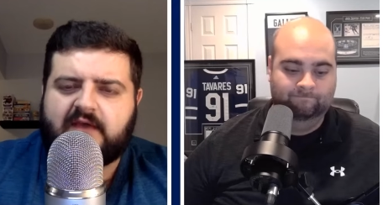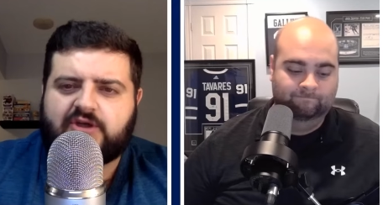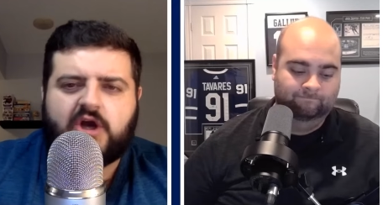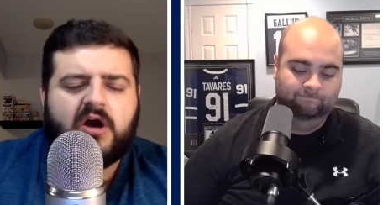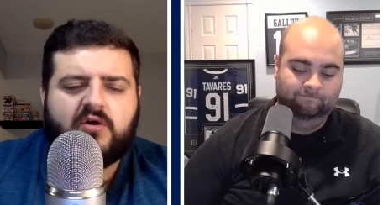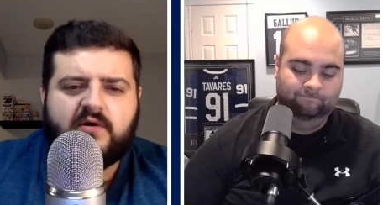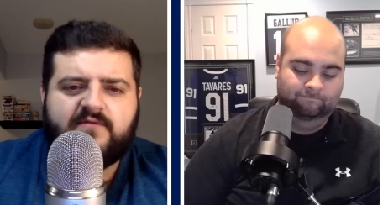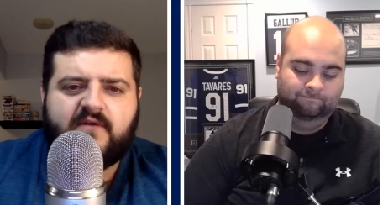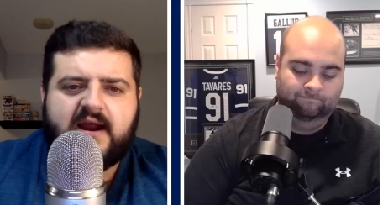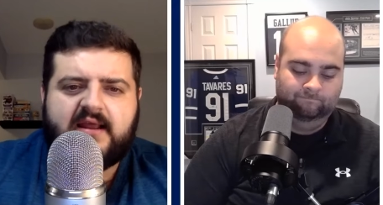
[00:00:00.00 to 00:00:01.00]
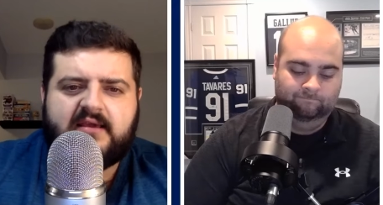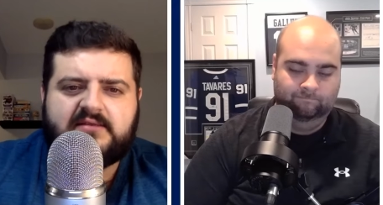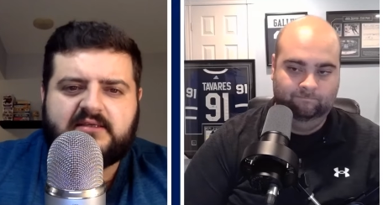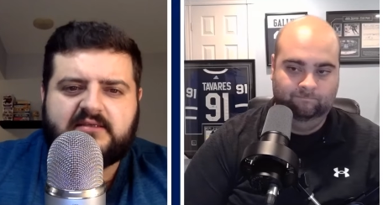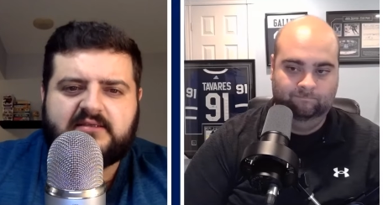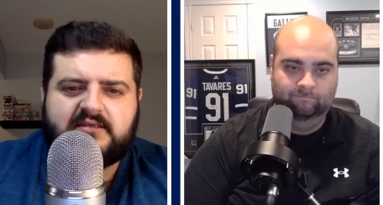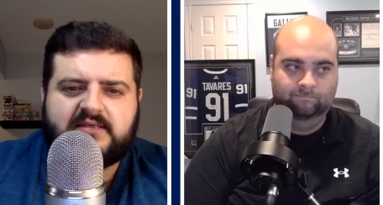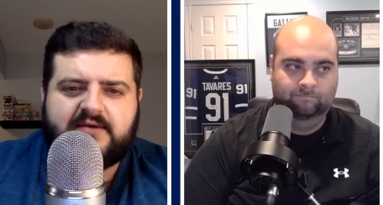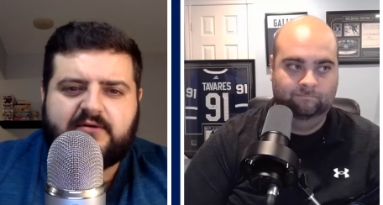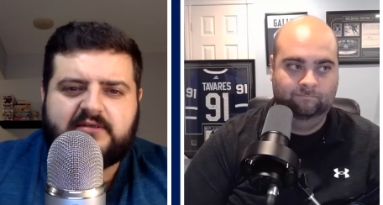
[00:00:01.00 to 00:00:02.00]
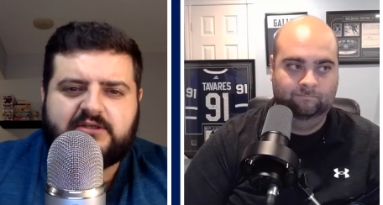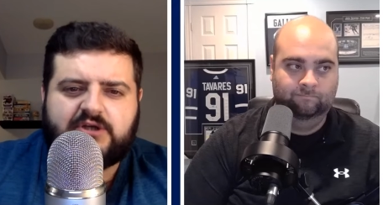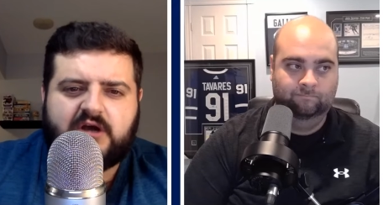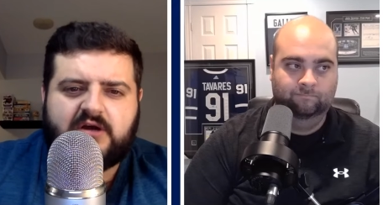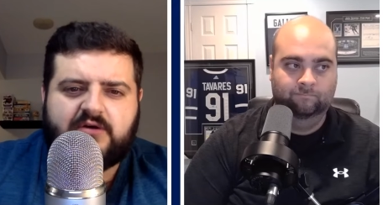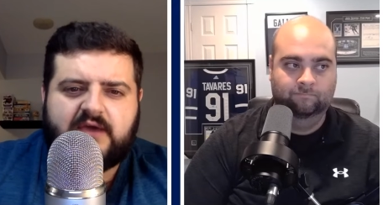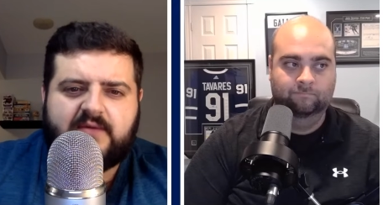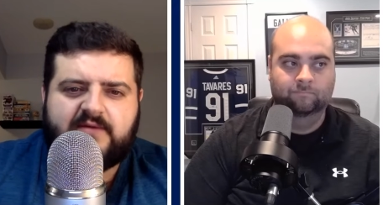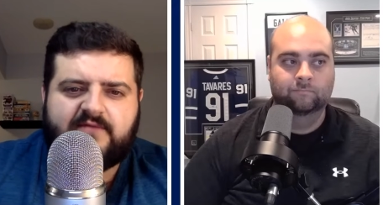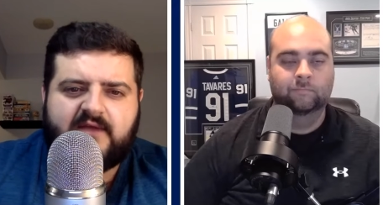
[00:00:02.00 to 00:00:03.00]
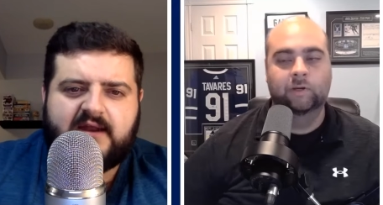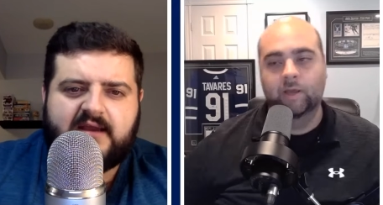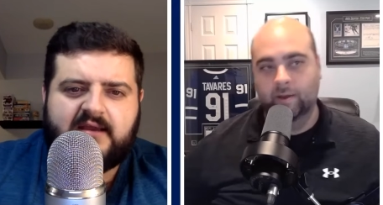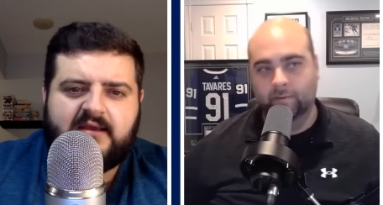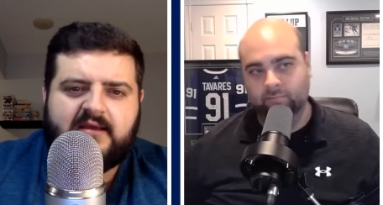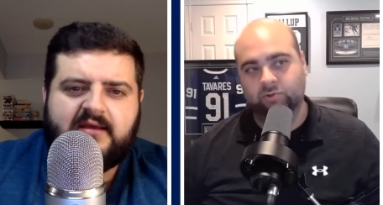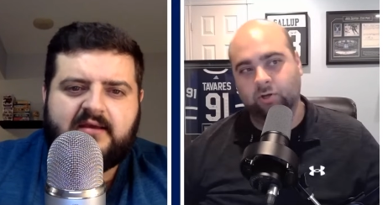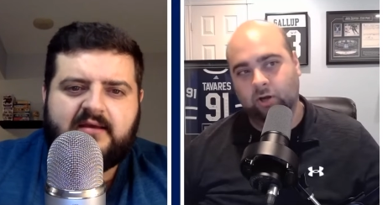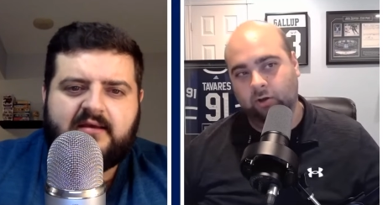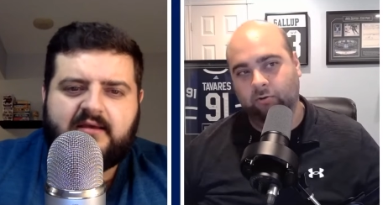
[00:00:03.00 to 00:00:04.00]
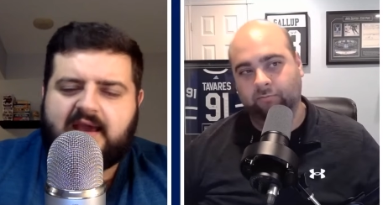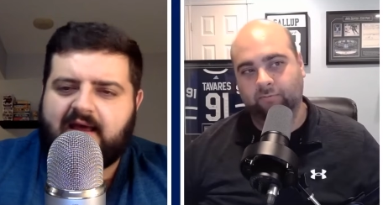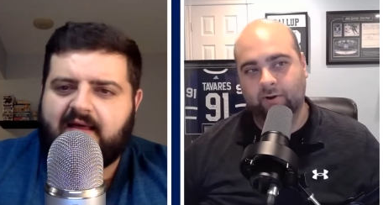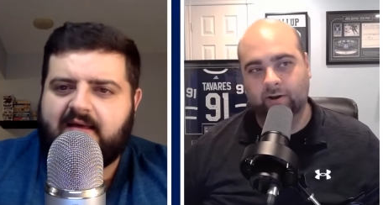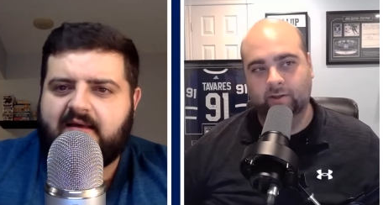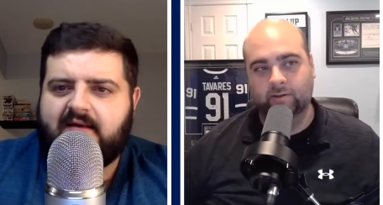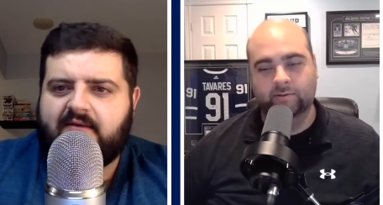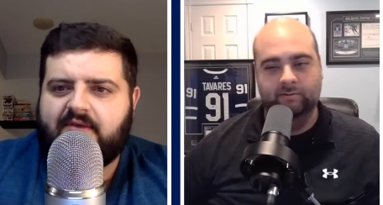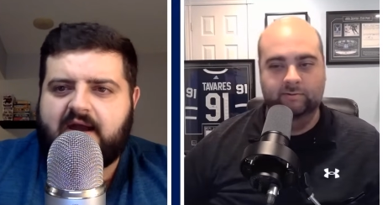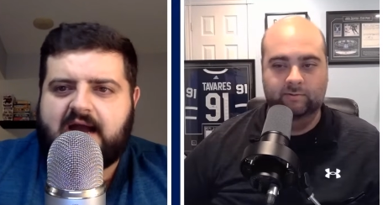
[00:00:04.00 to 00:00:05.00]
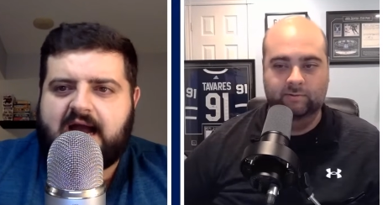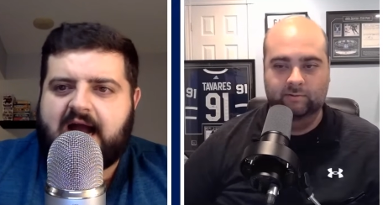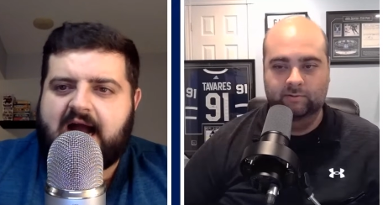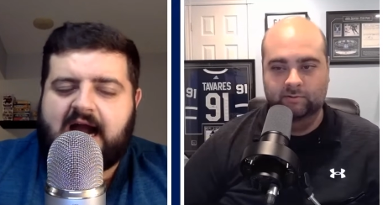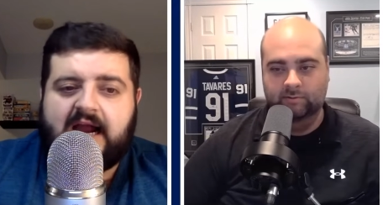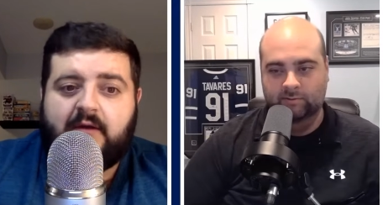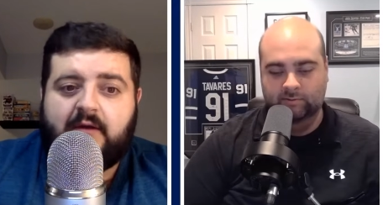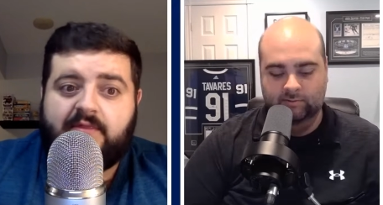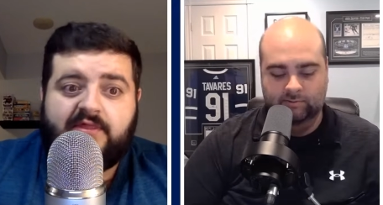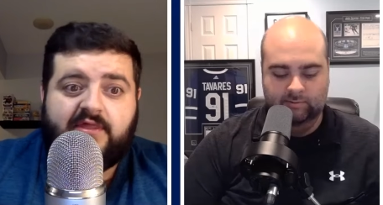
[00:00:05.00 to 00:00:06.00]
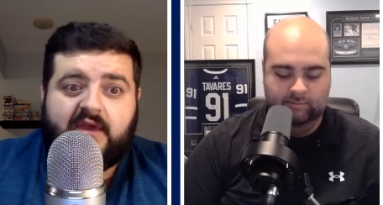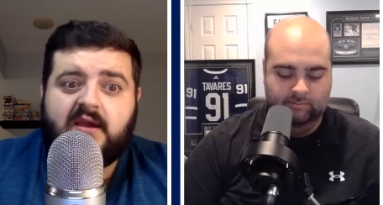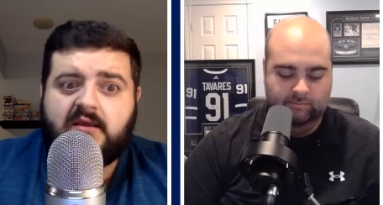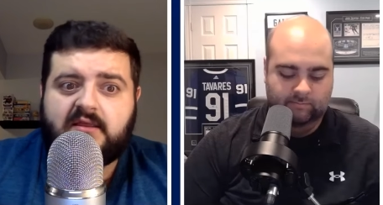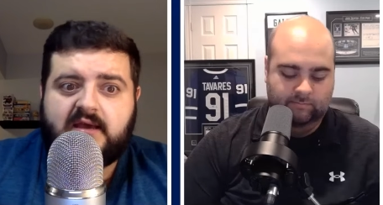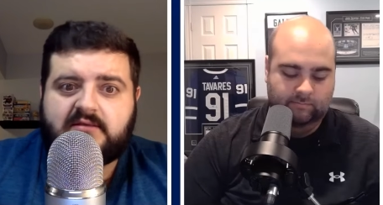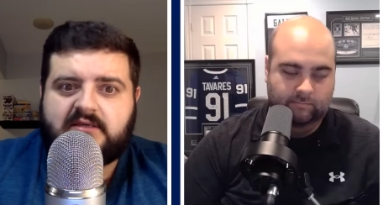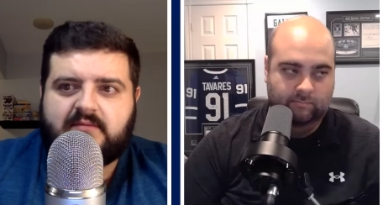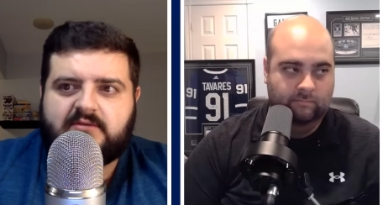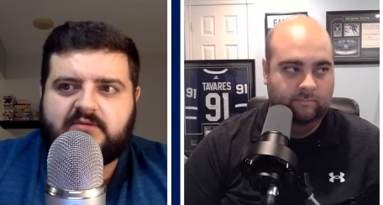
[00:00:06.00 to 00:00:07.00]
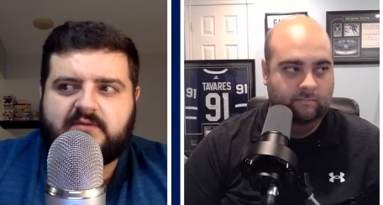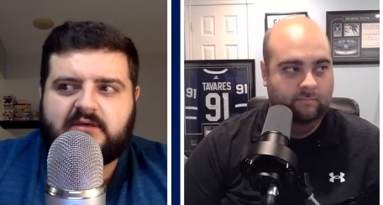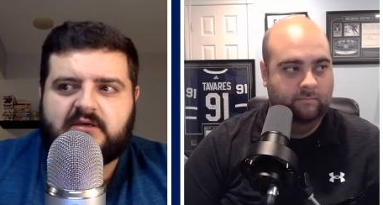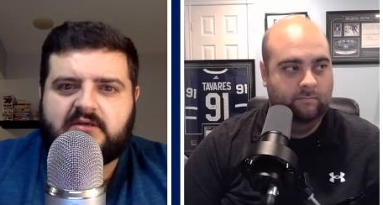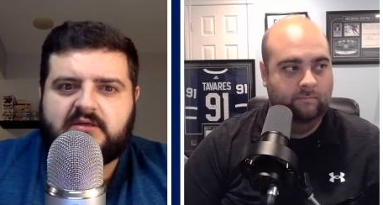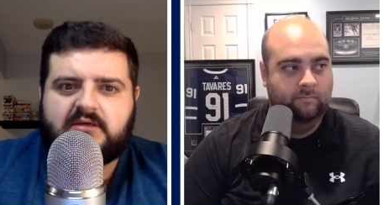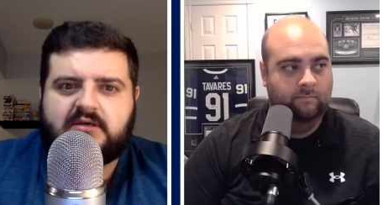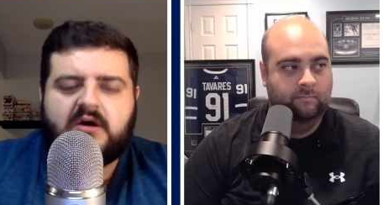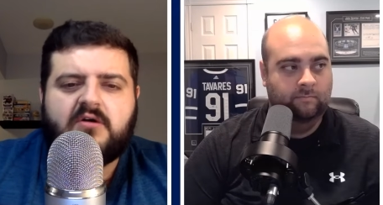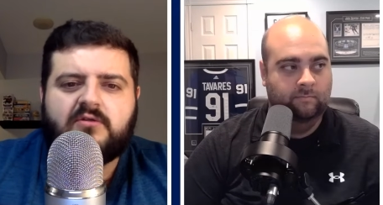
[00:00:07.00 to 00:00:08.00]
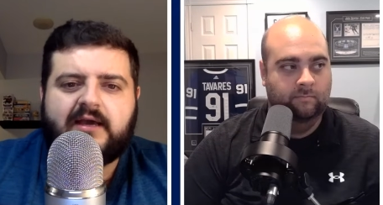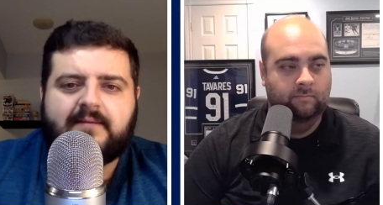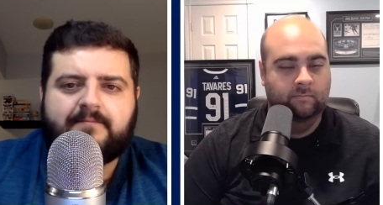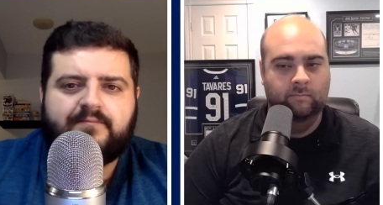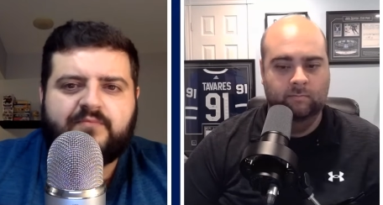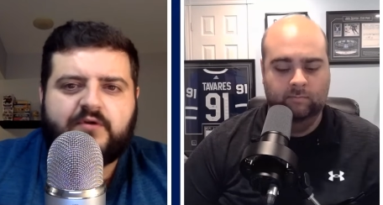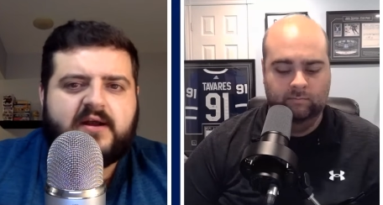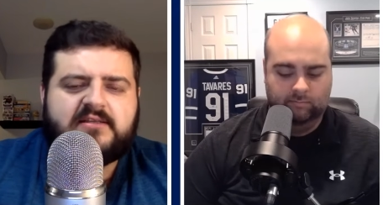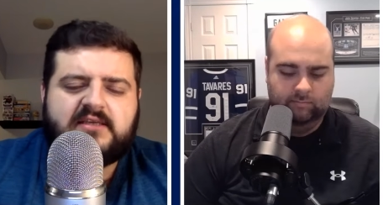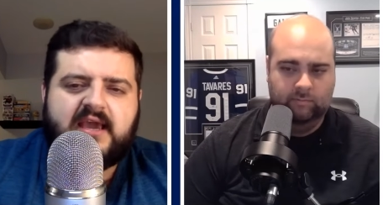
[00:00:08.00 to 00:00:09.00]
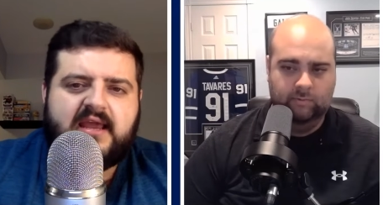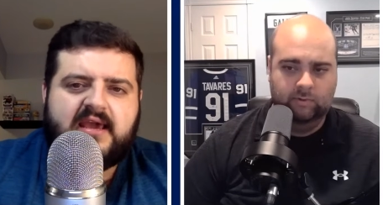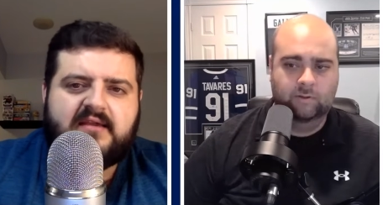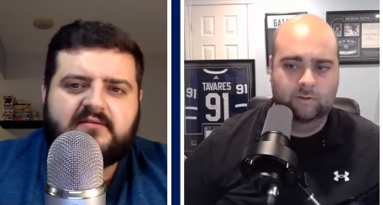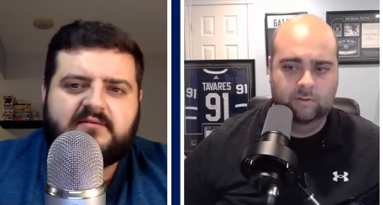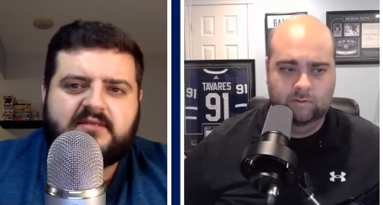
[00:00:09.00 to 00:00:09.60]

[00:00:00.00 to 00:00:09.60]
Speaker 1: got Chicago on Fridays. Is is that what it is? A Chicago game on Friday? Yeah,
Speaker 2: Chicago on yeah. Friday.
Speaker 1: I would think that Timmins will be good to go. Like they're not skating